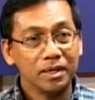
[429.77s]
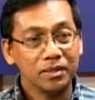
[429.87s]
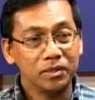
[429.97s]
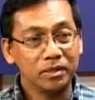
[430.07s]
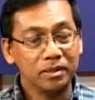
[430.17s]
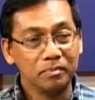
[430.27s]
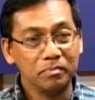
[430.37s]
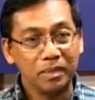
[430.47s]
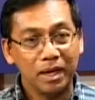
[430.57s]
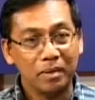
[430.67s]
should
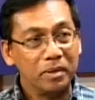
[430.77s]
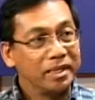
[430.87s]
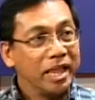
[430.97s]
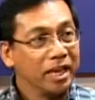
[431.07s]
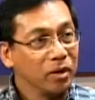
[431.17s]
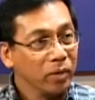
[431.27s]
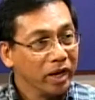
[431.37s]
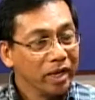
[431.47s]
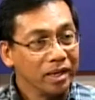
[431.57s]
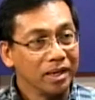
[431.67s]
be taken
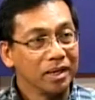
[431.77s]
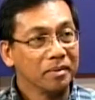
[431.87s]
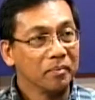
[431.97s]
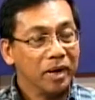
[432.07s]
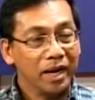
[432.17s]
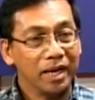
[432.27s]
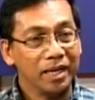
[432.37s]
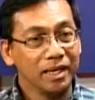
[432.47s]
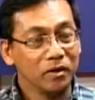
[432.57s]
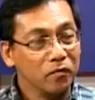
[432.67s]
away
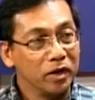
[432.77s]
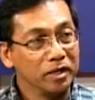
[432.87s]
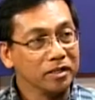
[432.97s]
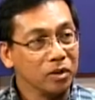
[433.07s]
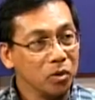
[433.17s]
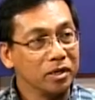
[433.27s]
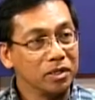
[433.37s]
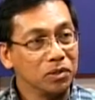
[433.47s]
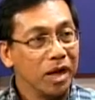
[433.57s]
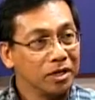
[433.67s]
by converting the worry
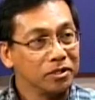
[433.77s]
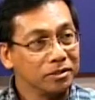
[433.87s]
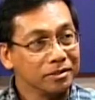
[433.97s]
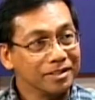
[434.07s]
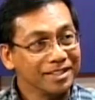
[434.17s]
to action.